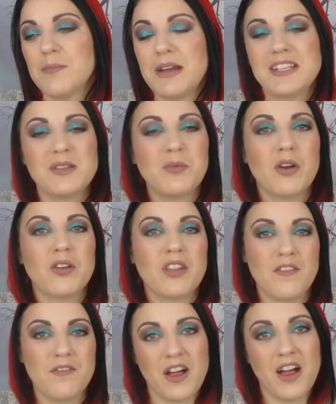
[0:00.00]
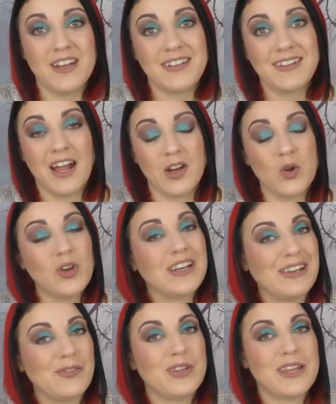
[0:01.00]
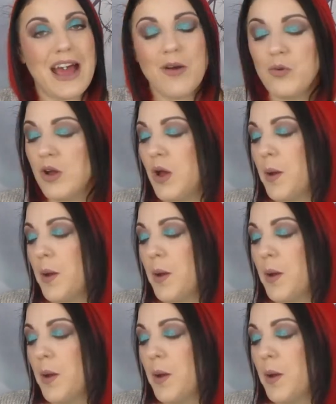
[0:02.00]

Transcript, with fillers: amazing product that I felt I couldn't live without,